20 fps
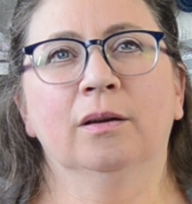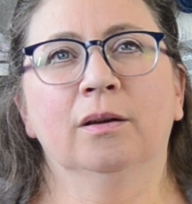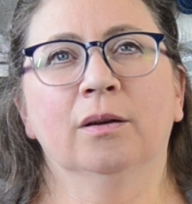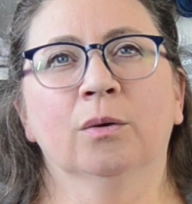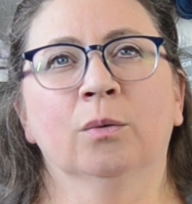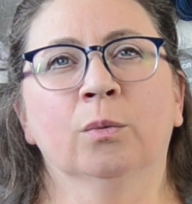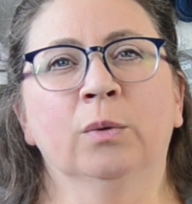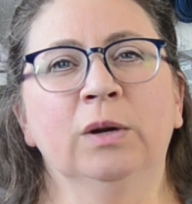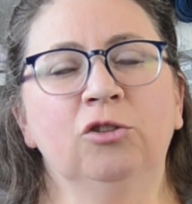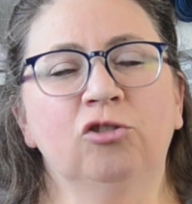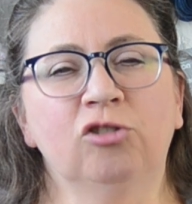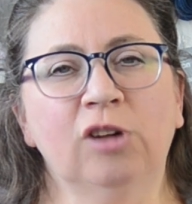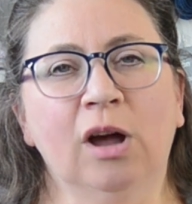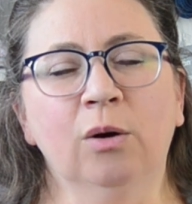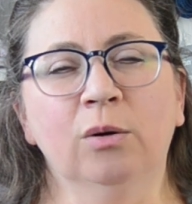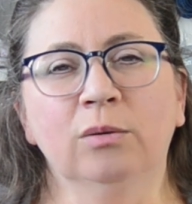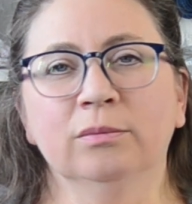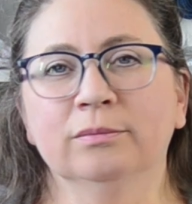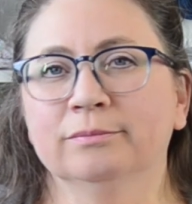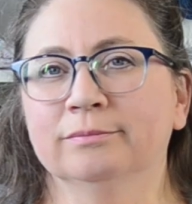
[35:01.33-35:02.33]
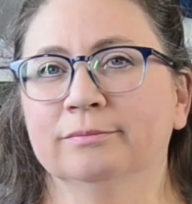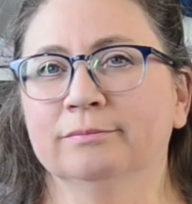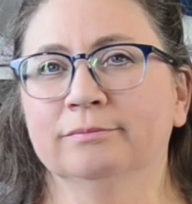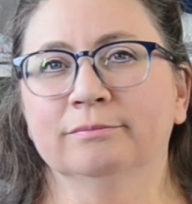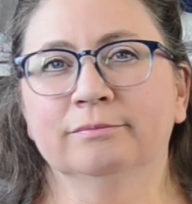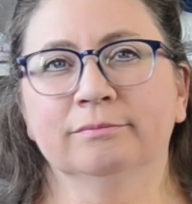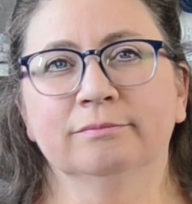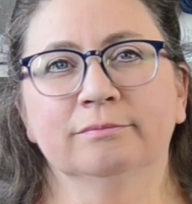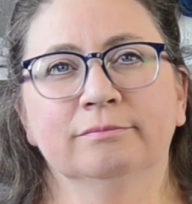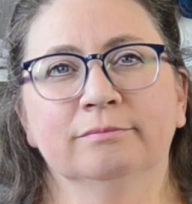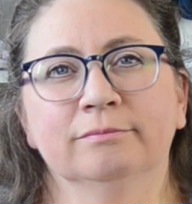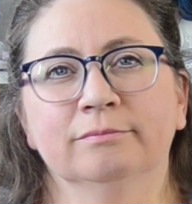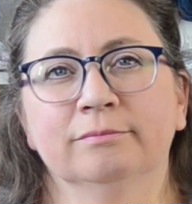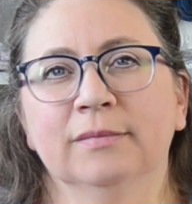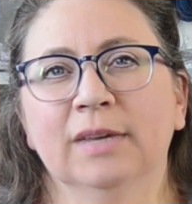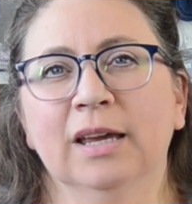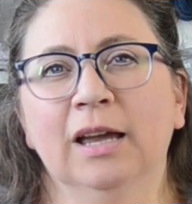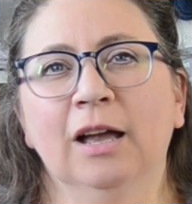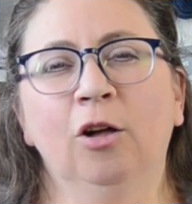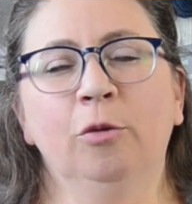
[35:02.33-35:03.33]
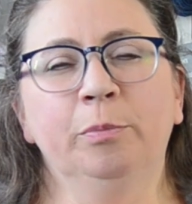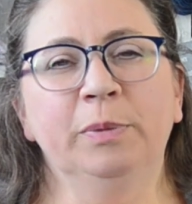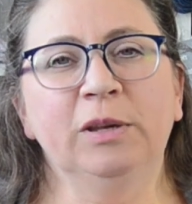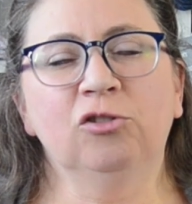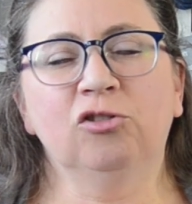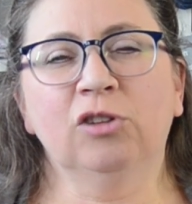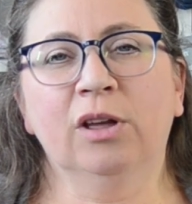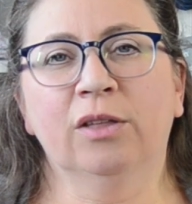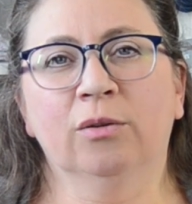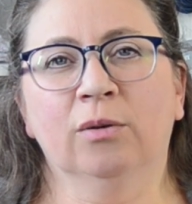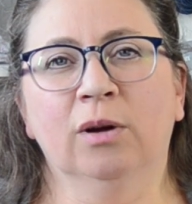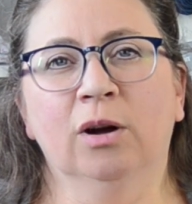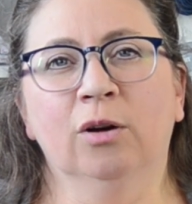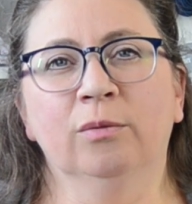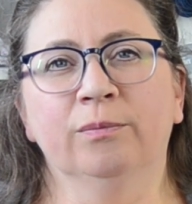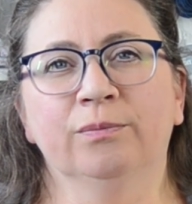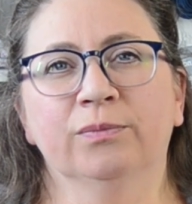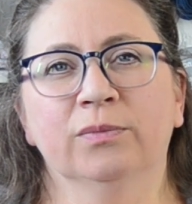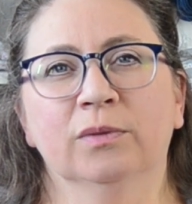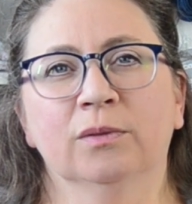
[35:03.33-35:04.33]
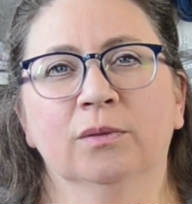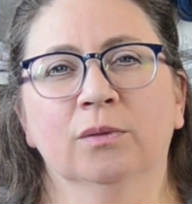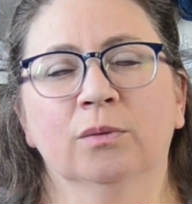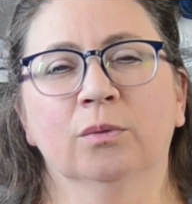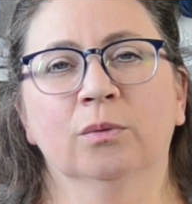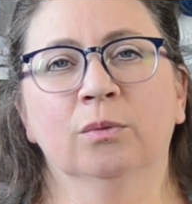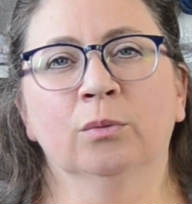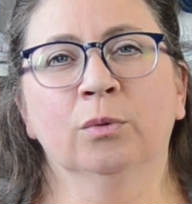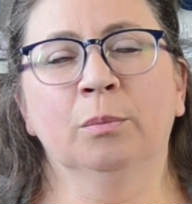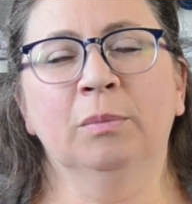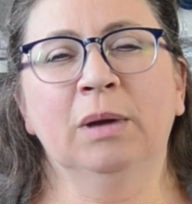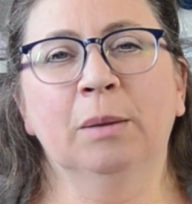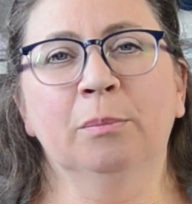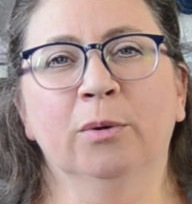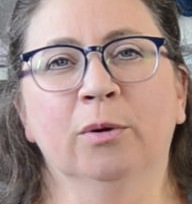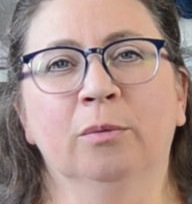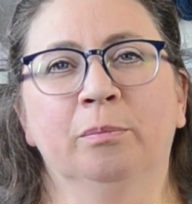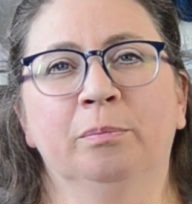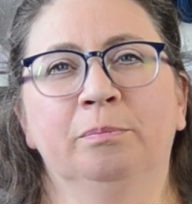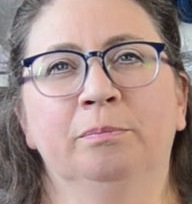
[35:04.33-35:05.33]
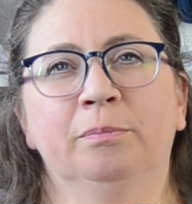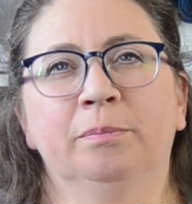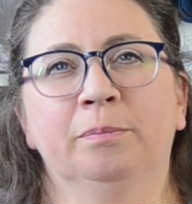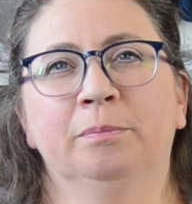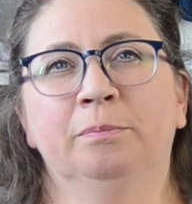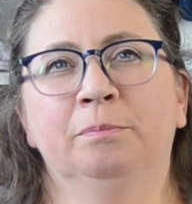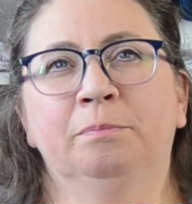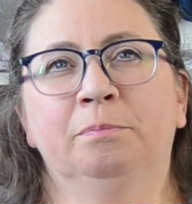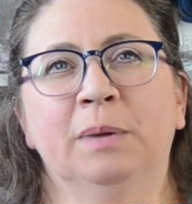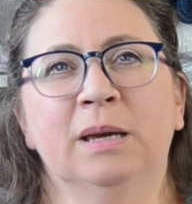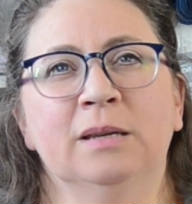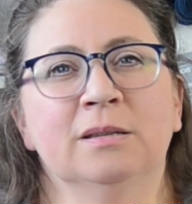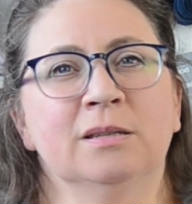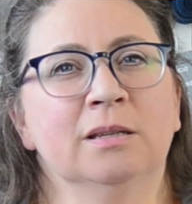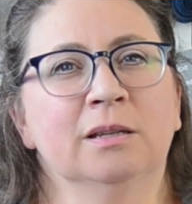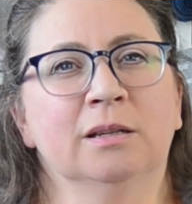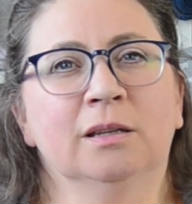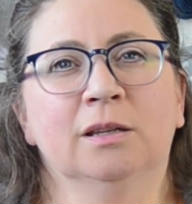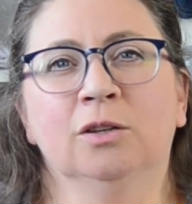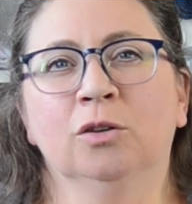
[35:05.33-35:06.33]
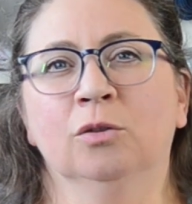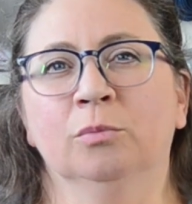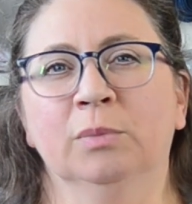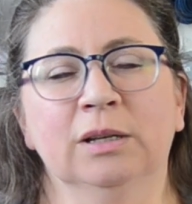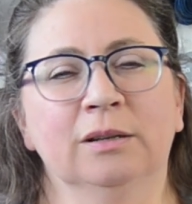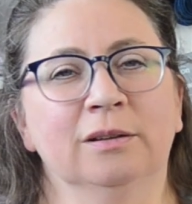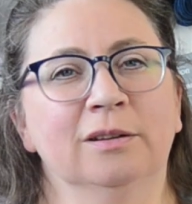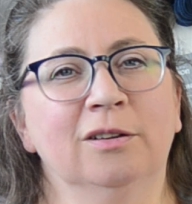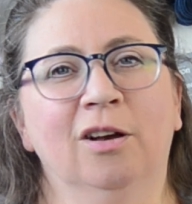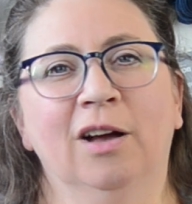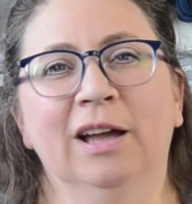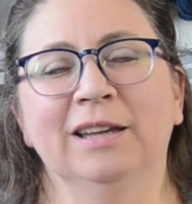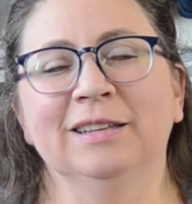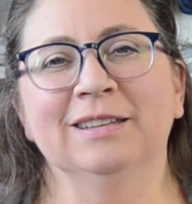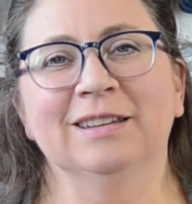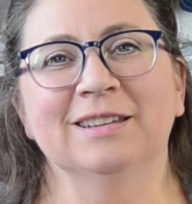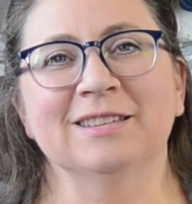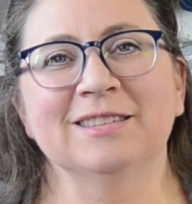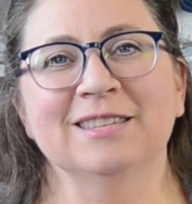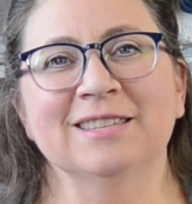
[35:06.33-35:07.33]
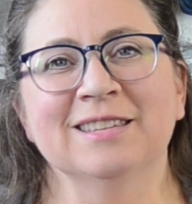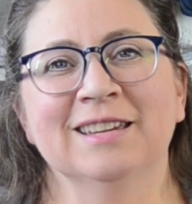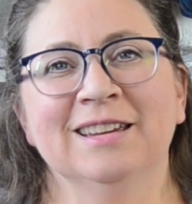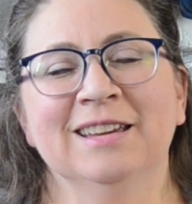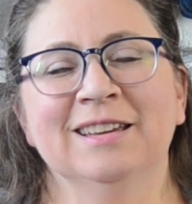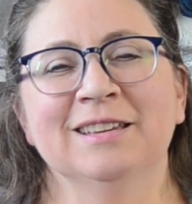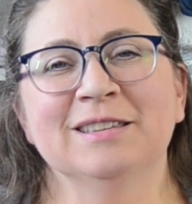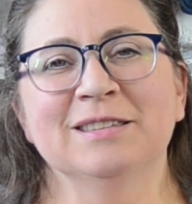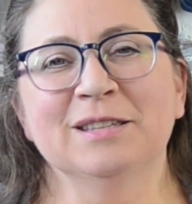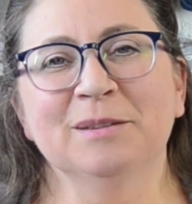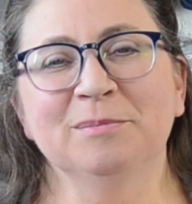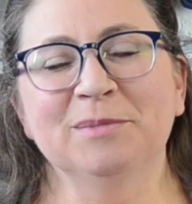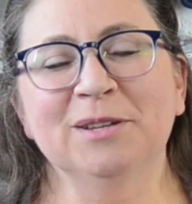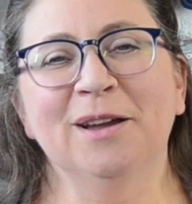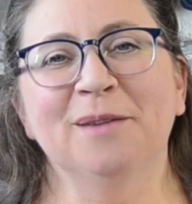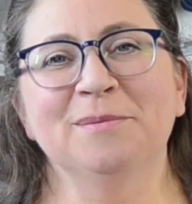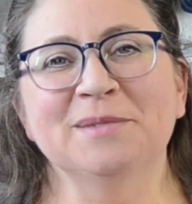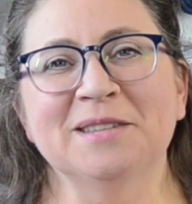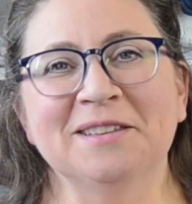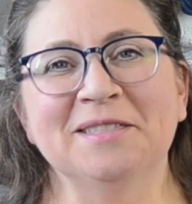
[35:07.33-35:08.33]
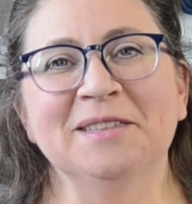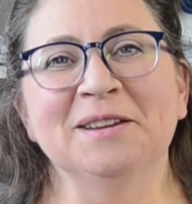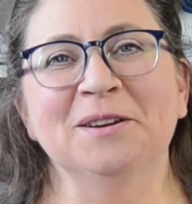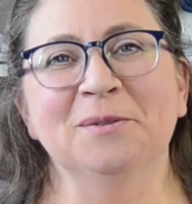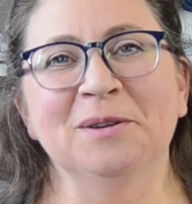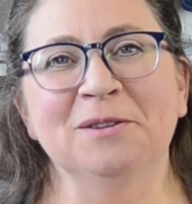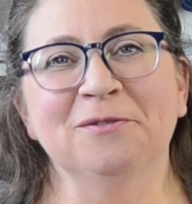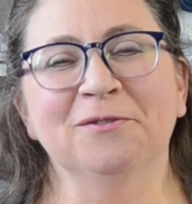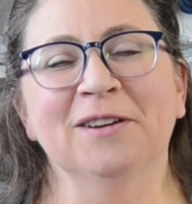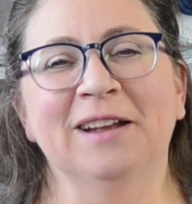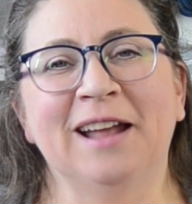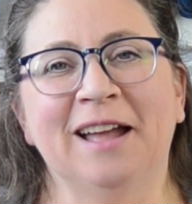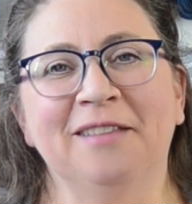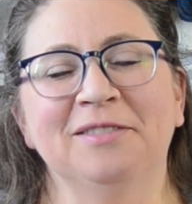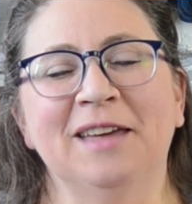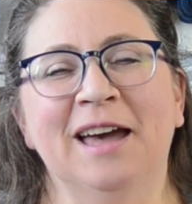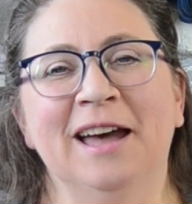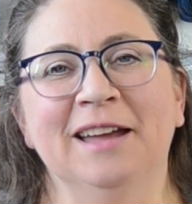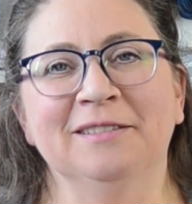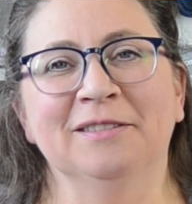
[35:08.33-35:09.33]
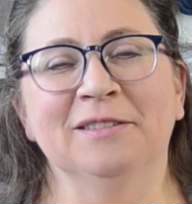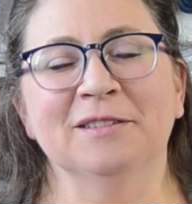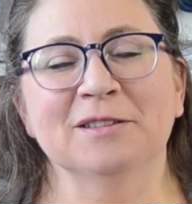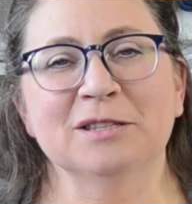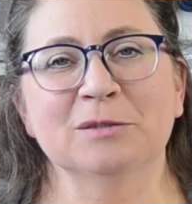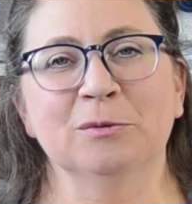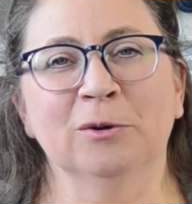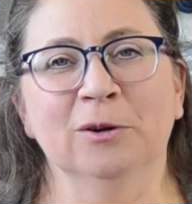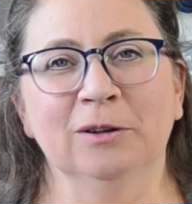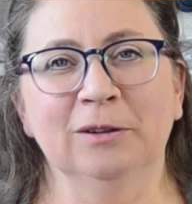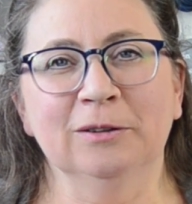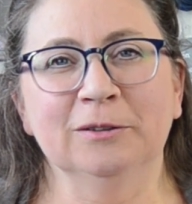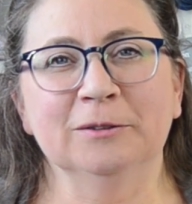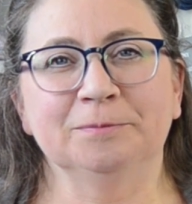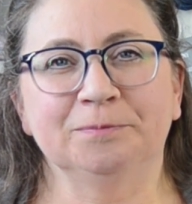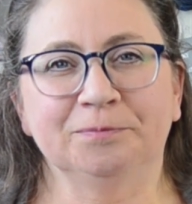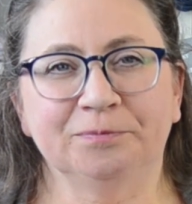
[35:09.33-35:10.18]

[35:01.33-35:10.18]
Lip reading: Reach out. Help each other out. Remember basic human kindness. Sometimes I think we forget that in this world.